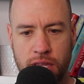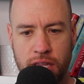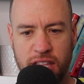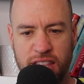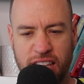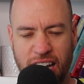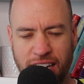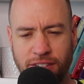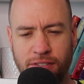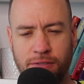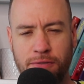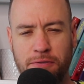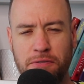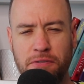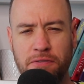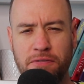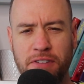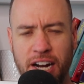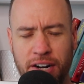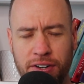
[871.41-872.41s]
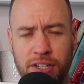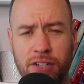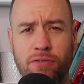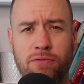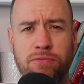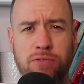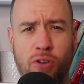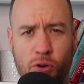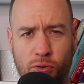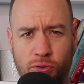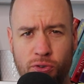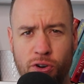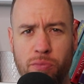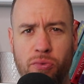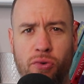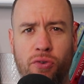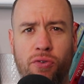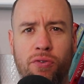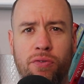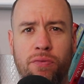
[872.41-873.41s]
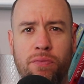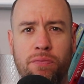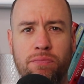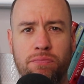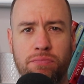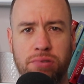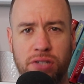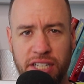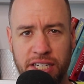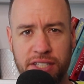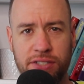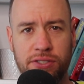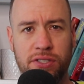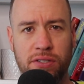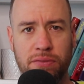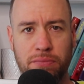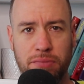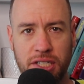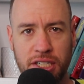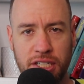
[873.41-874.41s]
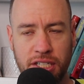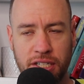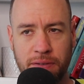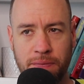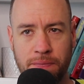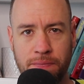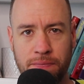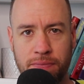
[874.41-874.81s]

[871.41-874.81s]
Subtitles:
That's a very vulnerable place to be.